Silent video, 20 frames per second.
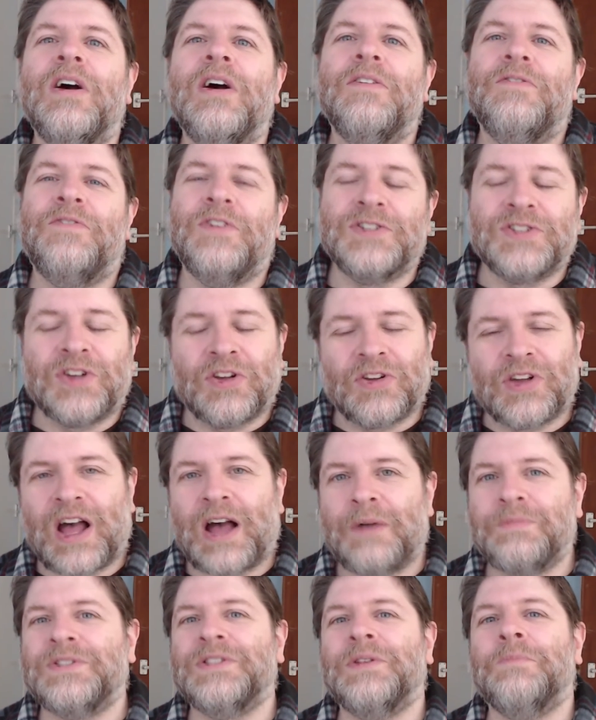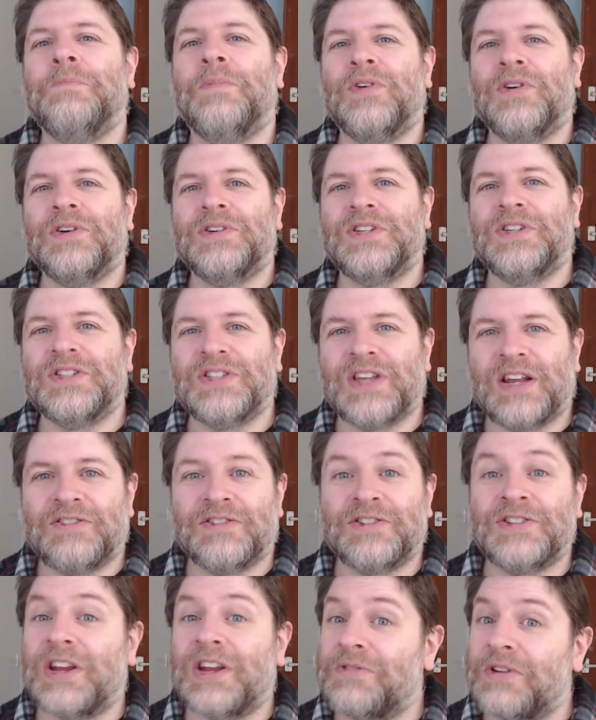physical copies of the books,
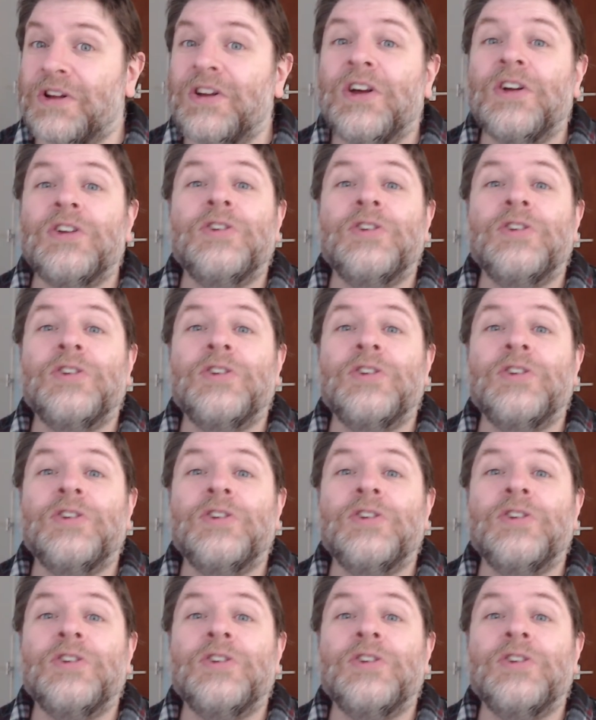etc.,